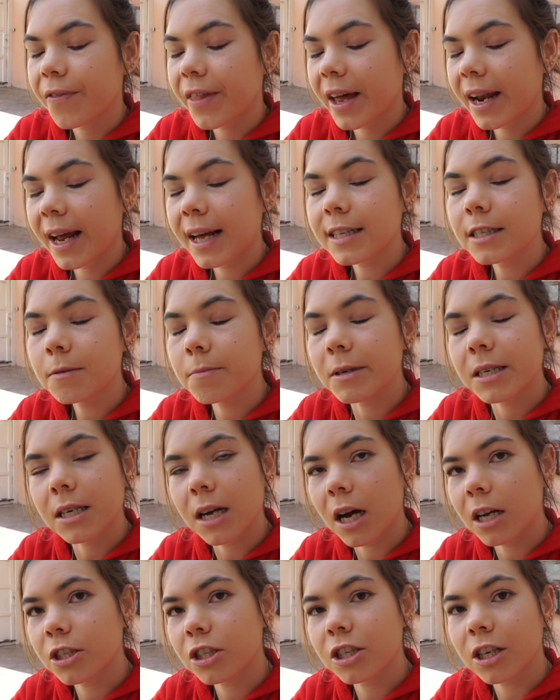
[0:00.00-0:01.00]
that hasn't been
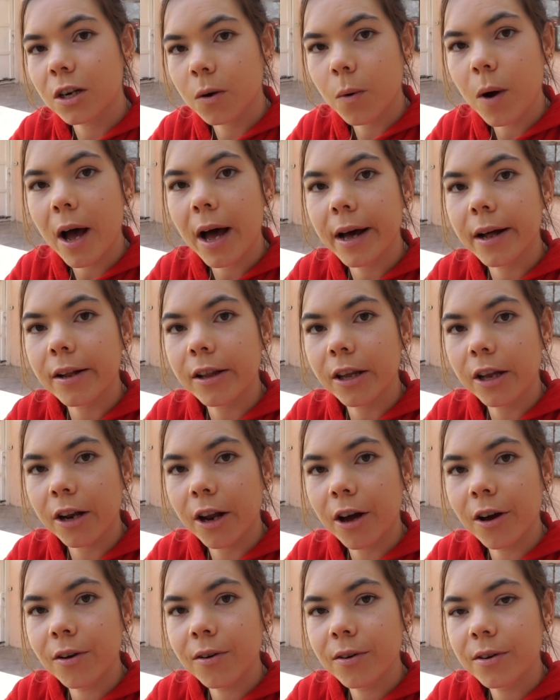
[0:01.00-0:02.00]
touched in a while, you
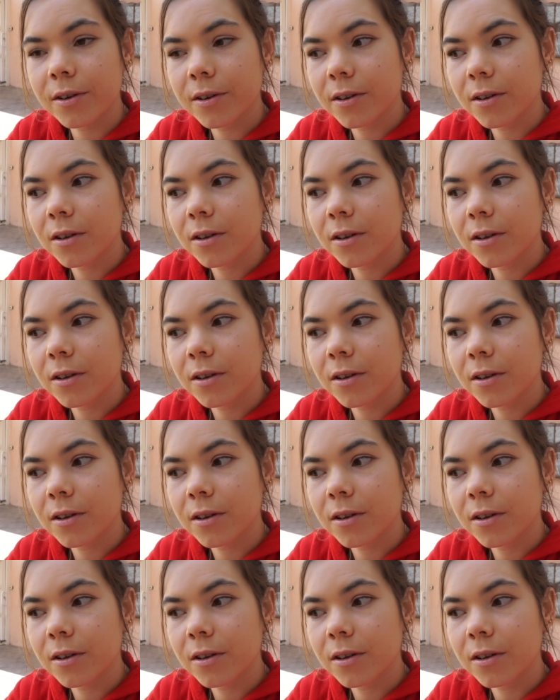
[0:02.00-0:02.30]
know?